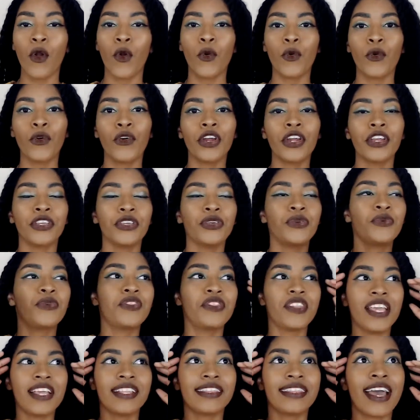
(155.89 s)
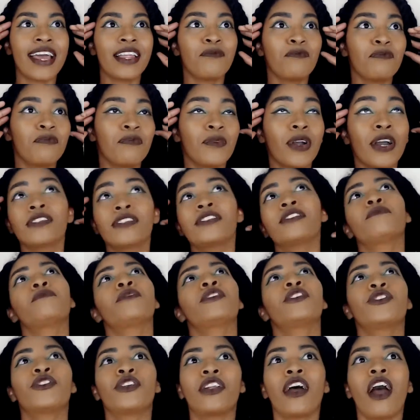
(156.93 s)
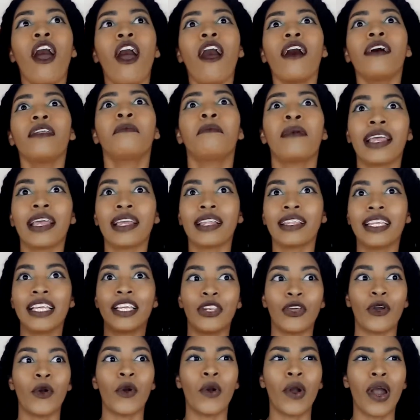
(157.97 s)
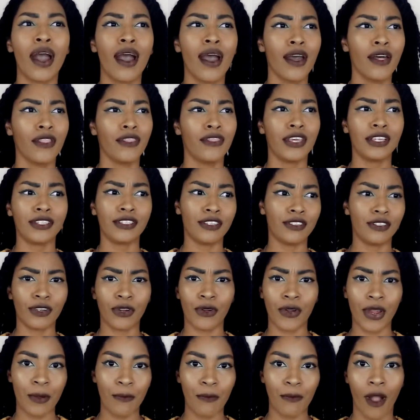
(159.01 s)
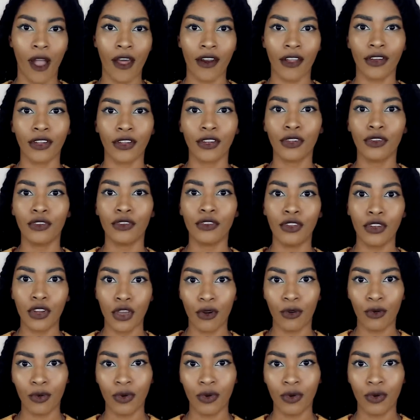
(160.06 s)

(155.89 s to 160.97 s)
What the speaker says: or you think that customers should automatically know this is a great product. No,